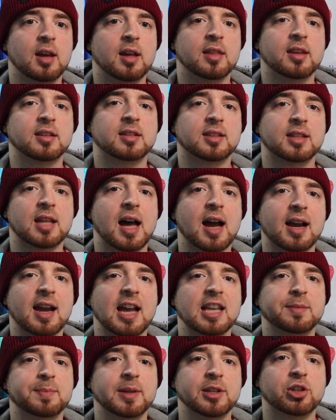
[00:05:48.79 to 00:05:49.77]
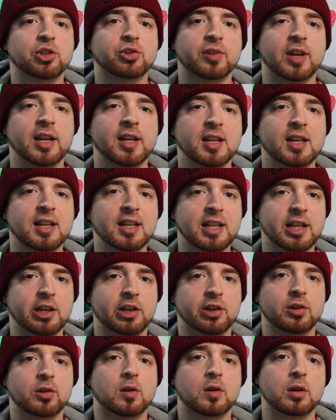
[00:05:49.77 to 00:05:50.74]
the stock has been trading
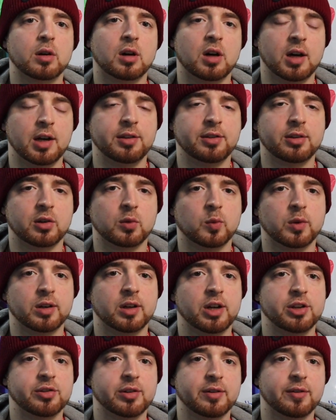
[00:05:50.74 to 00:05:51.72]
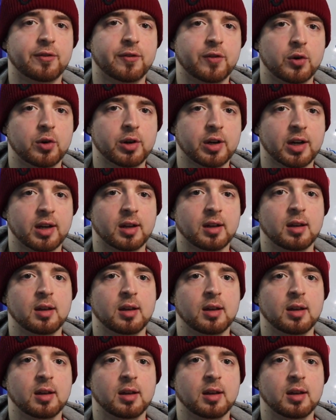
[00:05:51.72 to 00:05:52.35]
near or under 140.